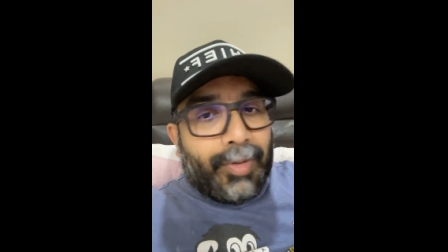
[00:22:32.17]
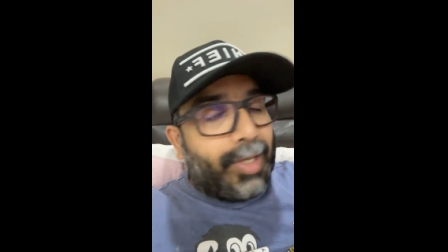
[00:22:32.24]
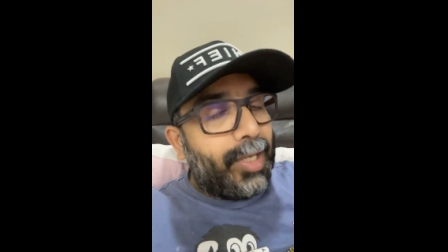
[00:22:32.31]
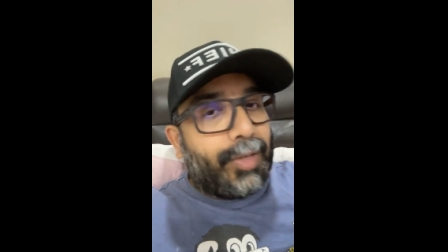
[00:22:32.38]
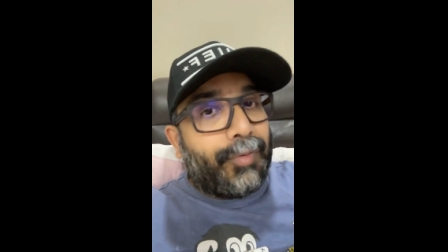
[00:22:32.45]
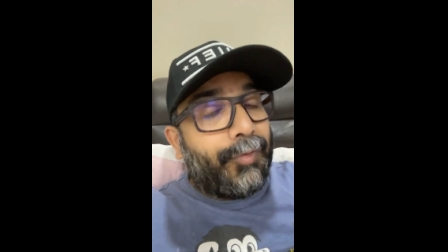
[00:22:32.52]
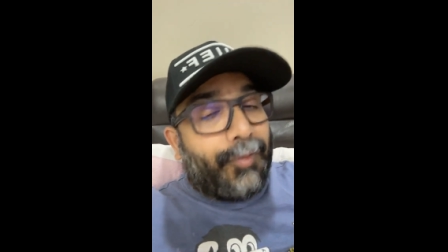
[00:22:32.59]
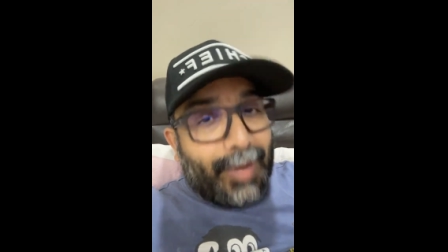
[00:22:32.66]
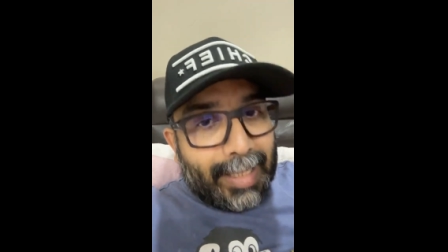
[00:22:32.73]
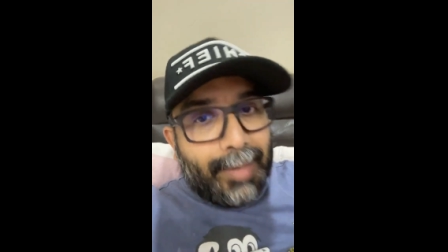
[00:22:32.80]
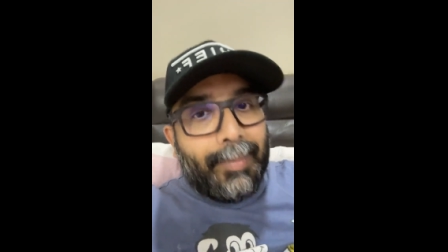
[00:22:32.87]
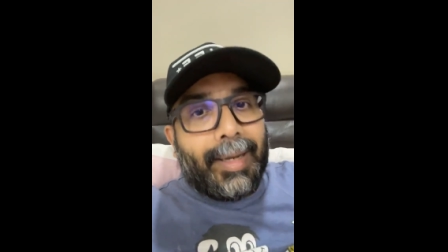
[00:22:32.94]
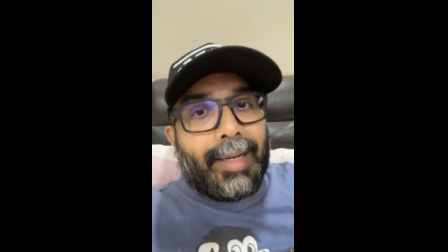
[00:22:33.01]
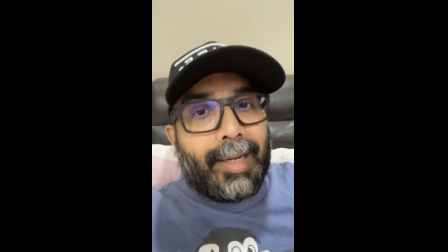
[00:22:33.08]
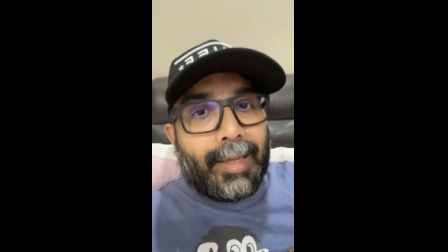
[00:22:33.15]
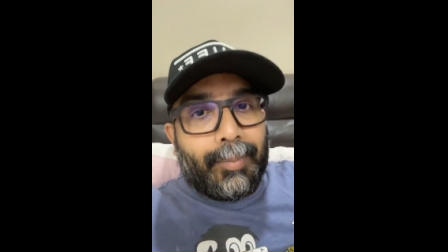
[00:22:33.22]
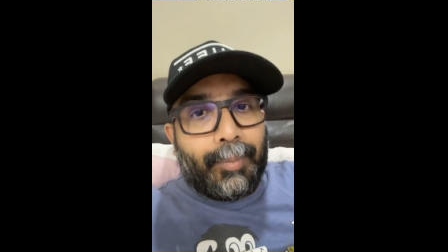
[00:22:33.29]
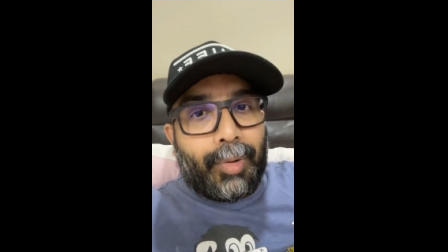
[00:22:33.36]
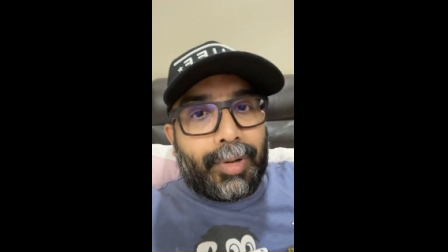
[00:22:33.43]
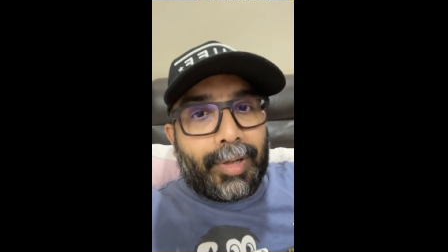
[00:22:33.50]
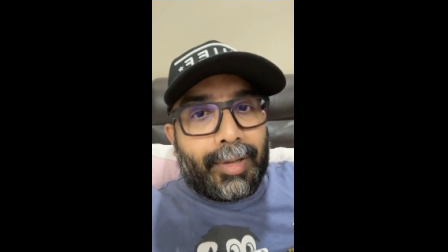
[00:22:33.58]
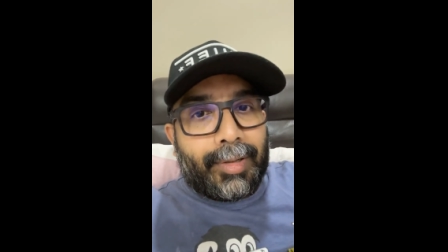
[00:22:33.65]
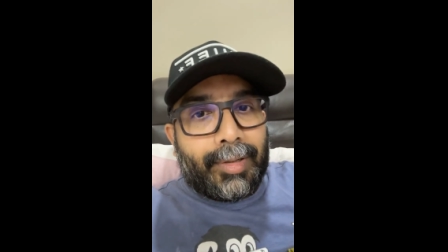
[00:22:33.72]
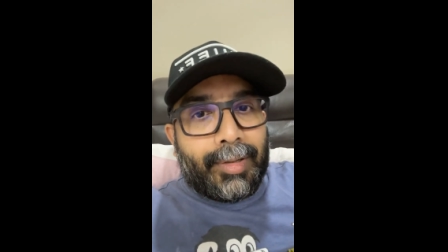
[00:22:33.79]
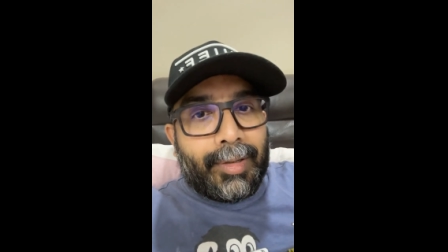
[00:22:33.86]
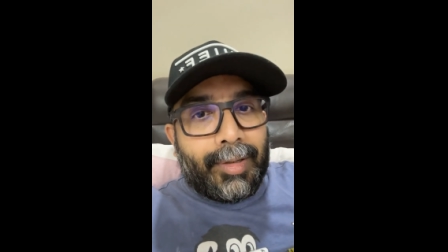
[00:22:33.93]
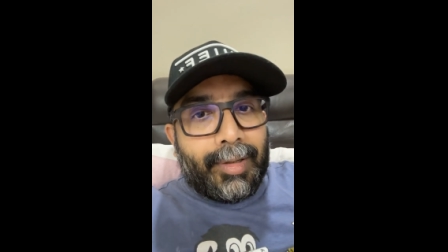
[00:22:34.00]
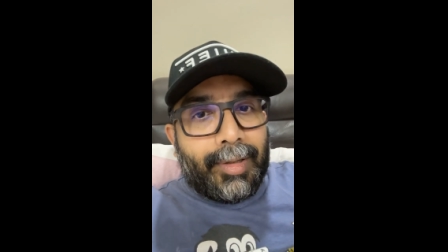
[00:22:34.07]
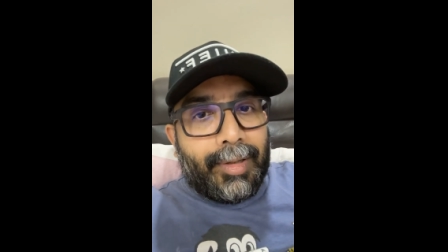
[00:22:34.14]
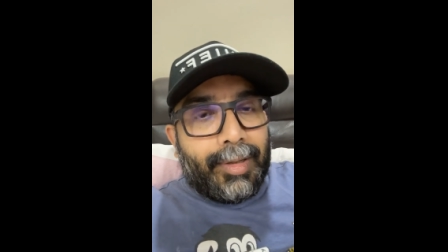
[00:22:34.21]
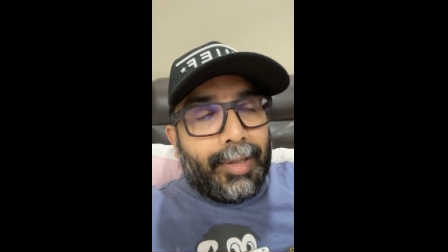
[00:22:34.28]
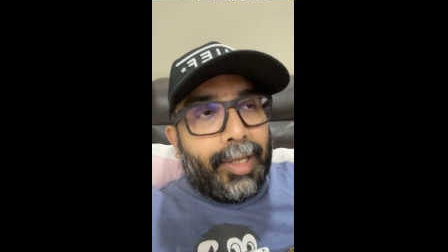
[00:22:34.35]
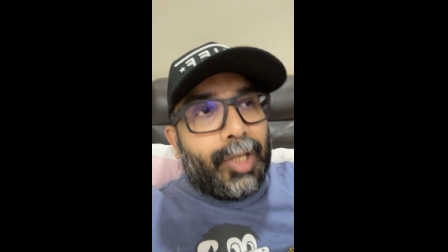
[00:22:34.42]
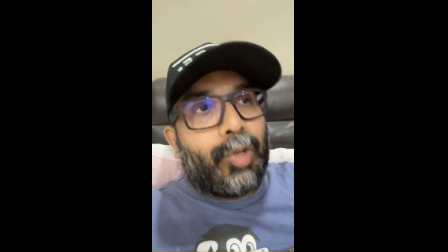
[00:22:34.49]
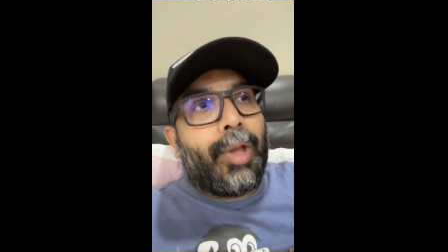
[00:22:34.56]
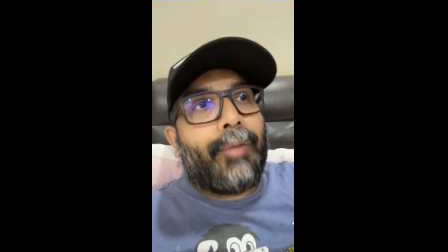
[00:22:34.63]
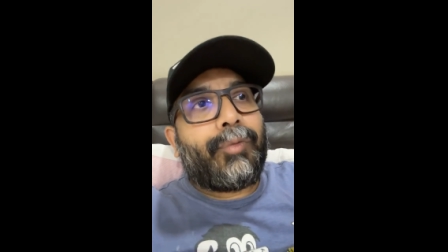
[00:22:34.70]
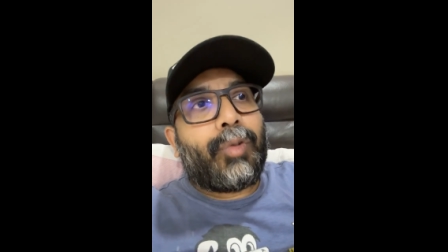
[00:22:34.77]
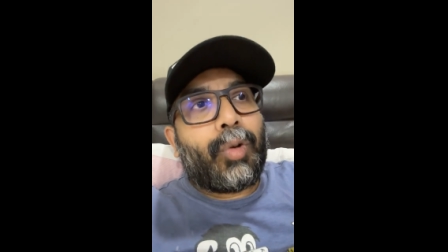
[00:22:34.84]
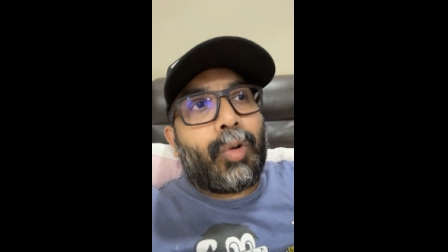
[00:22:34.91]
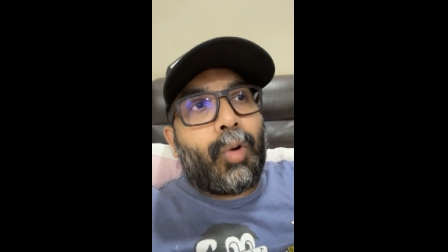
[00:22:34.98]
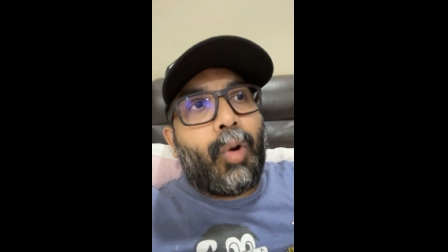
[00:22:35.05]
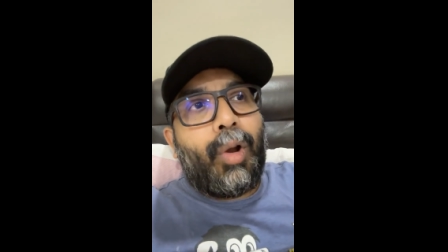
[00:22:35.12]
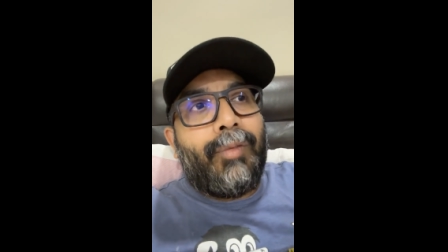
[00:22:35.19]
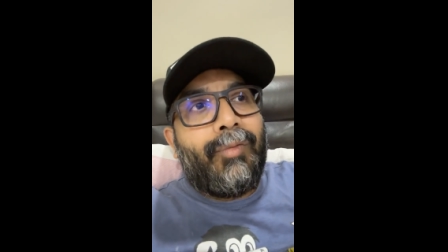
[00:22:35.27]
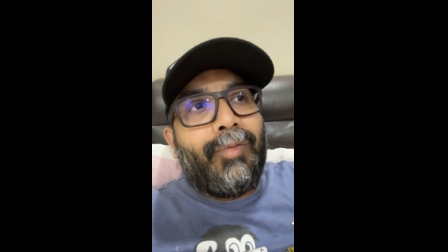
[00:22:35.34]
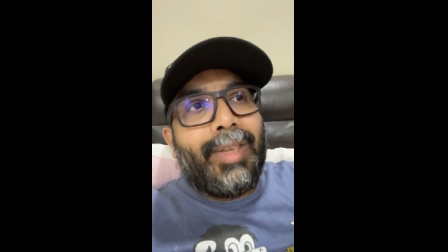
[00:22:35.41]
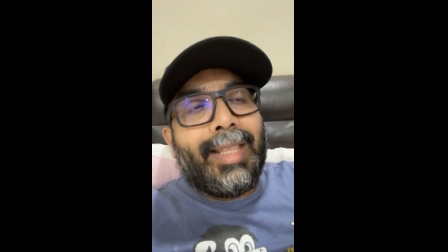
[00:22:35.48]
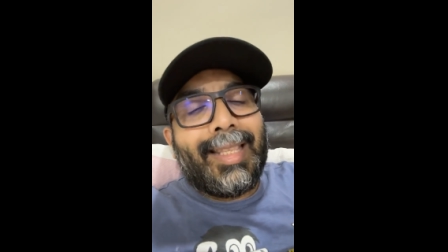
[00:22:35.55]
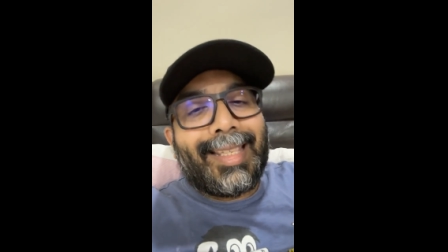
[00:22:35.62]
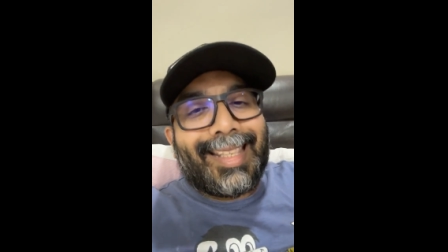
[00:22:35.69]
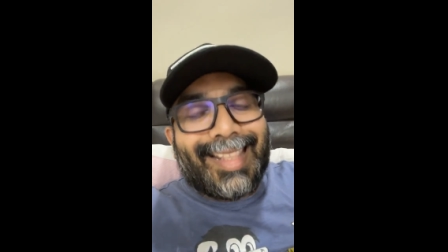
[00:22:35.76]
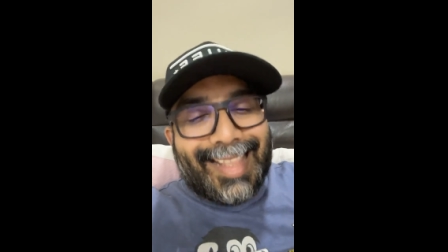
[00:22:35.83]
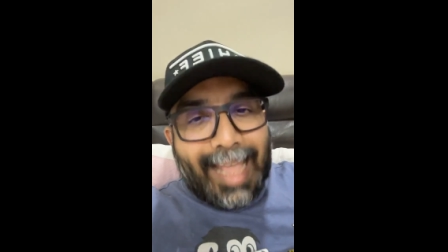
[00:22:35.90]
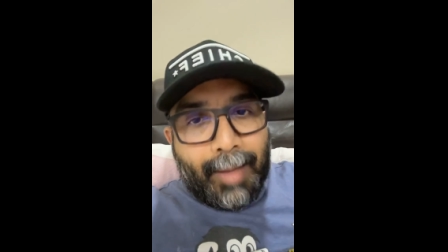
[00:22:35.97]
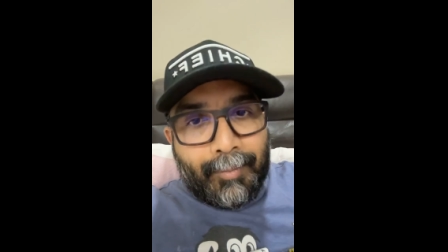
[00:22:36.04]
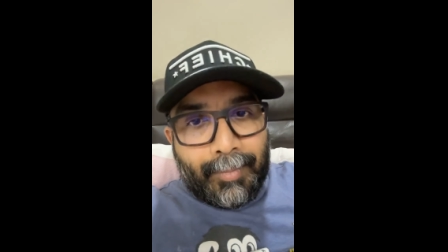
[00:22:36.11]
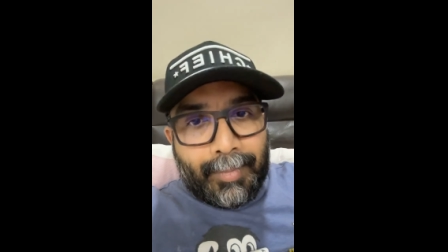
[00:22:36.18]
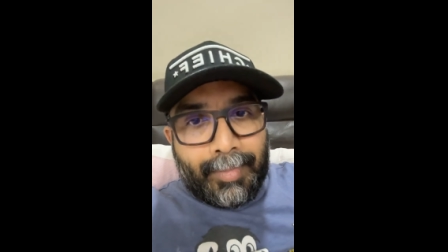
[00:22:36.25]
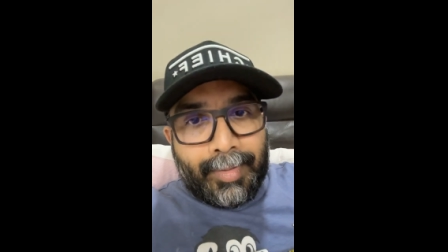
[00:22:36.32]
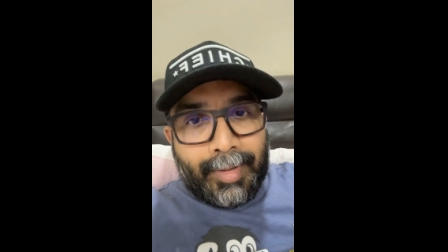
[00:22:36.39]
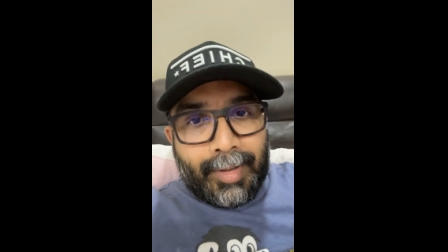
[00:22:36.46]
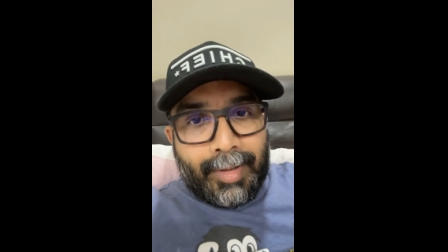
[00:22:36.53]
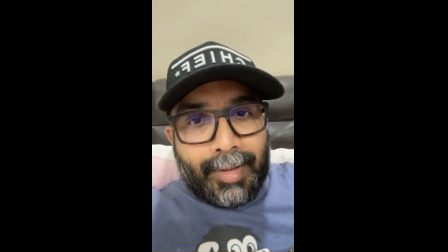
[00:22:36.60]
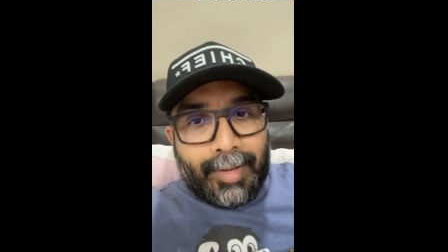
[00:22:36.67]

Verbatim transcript: which is fundamentally important, is you have to convince them